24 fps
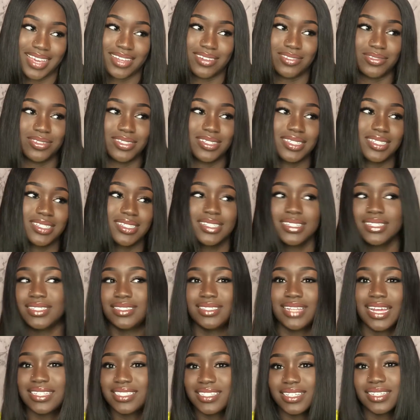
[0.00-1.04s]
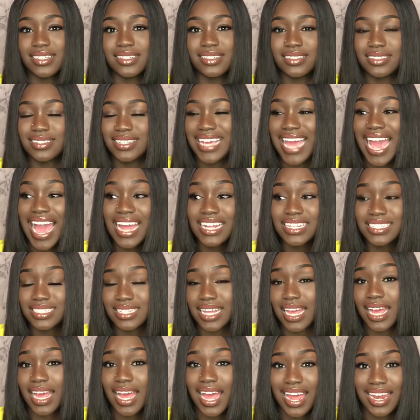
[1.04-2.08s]
hi, dog. That's it. Cats,
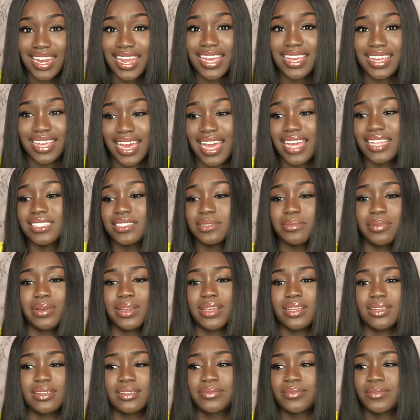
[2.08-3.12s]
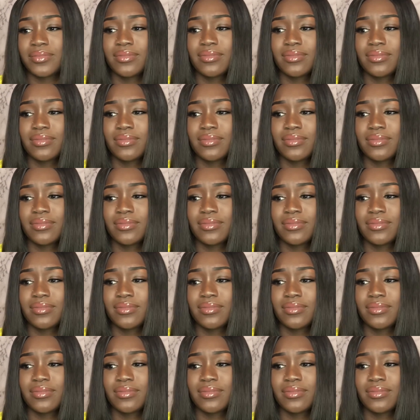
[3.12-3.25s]
I like cats, but